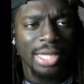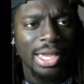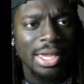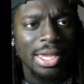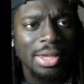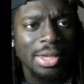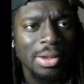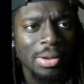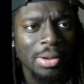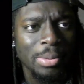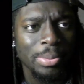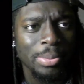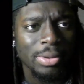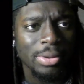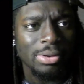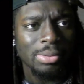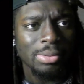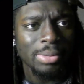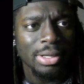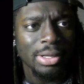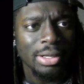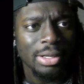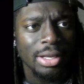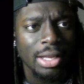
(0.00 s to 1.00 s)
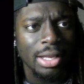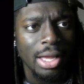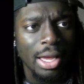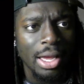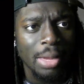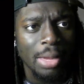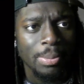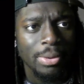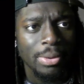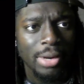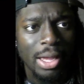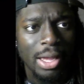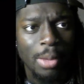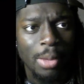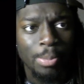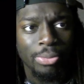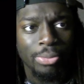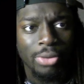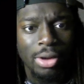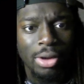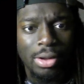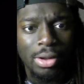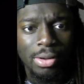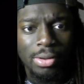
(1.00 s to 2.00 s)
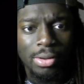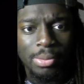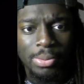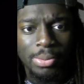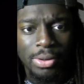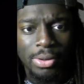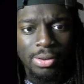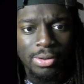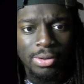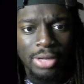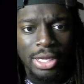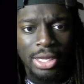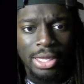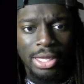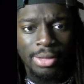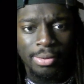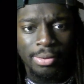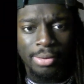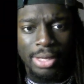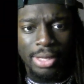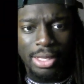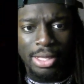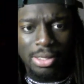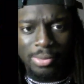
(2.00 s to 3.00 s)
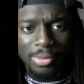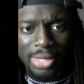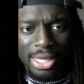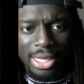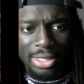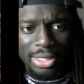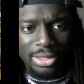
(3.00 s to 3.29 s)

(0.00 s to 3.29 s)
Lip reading: Damn, bro, I'm gonna lie, bro. That brawl, bro, ain't gonna lie.